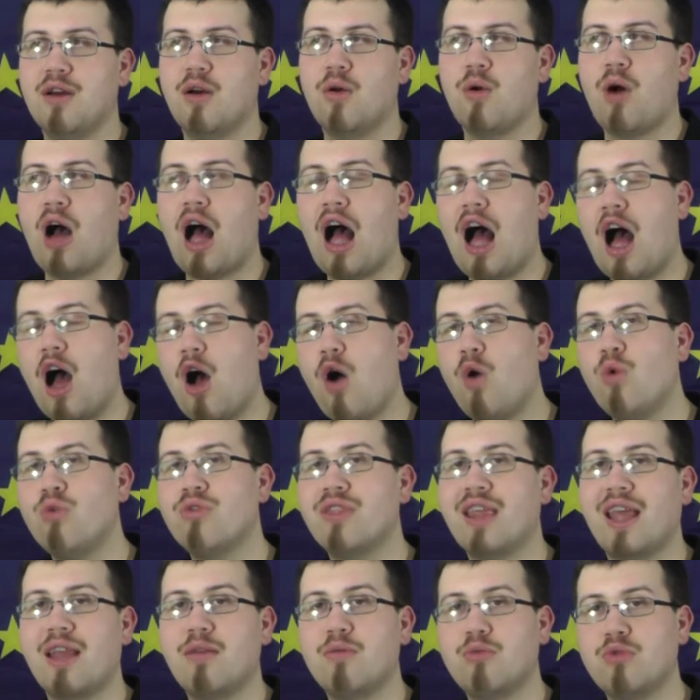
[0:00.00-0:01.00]
how
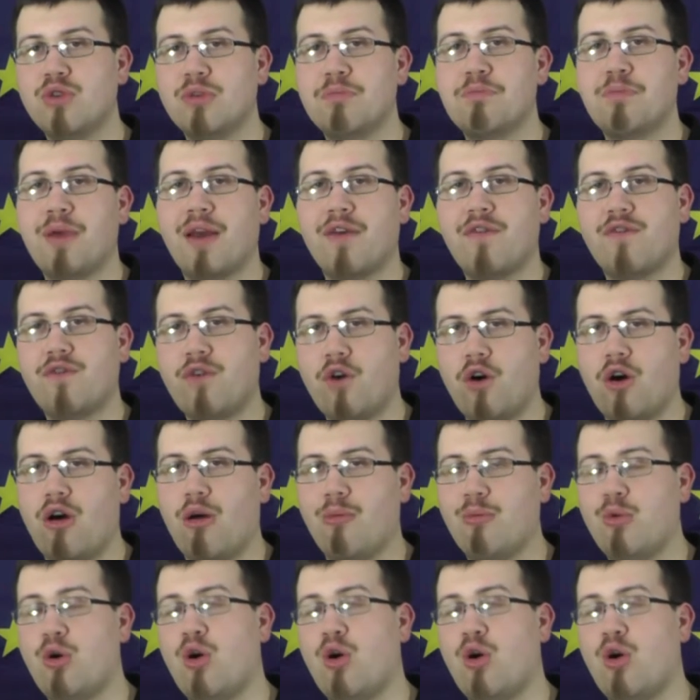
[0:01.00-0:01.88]
they would perform,